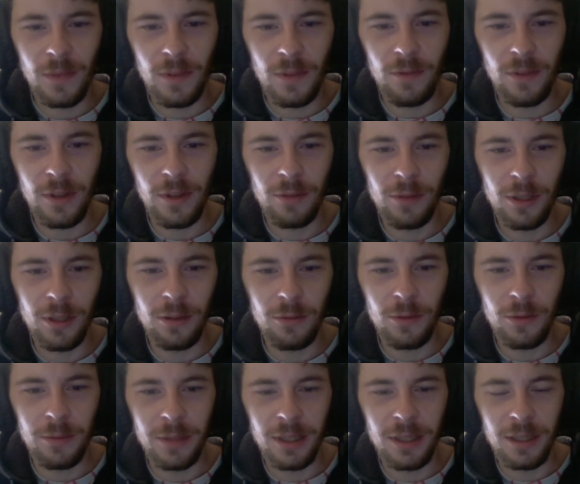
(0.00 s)
Farewell,
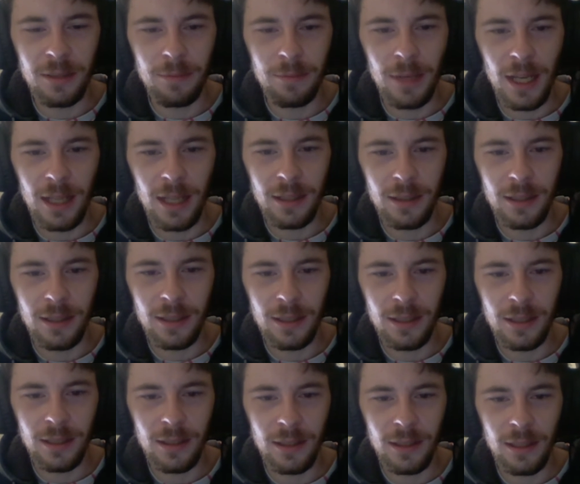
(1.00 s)
woman's bats.
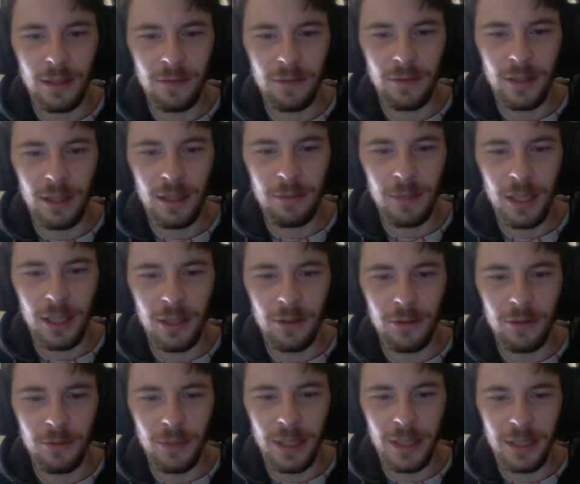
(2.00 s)
I'll find my
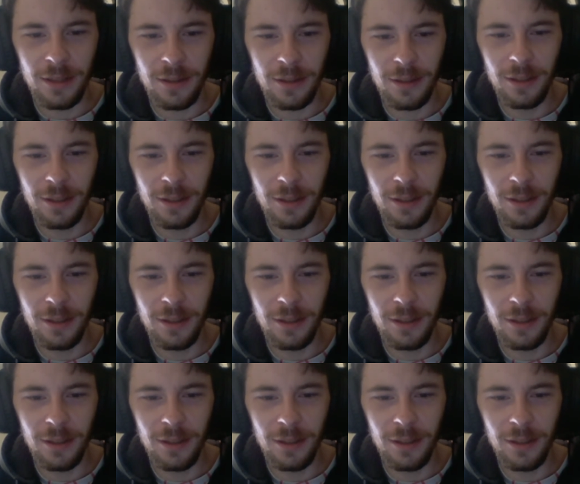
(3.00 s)
own way to the